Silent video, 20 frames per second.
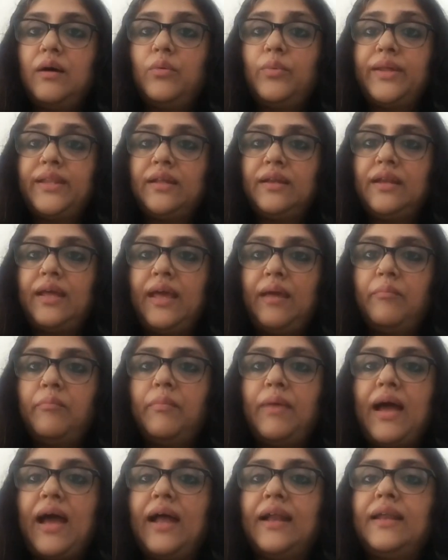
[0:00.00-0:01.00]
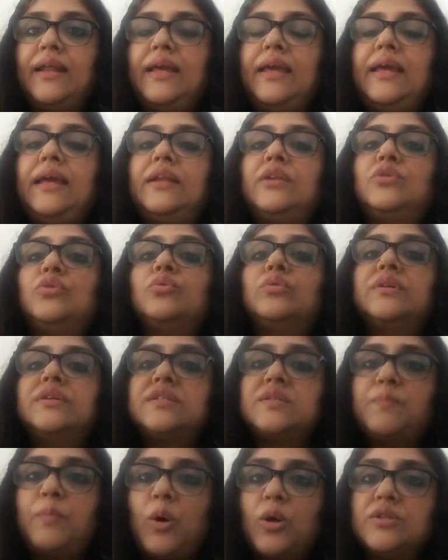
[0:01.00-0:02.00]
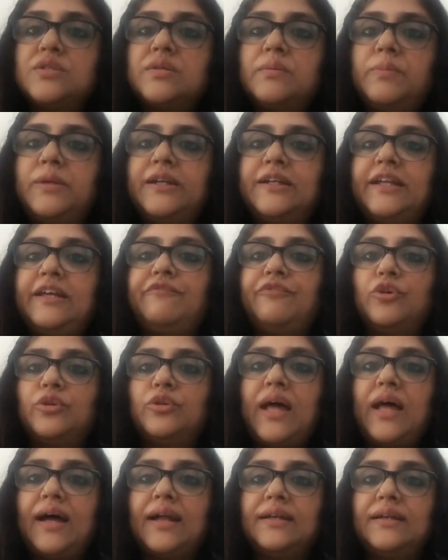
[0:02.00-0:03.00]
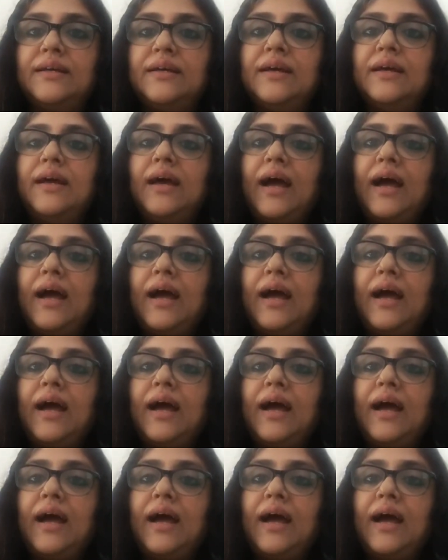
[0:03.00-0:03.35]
within him, and he took responsibility for that,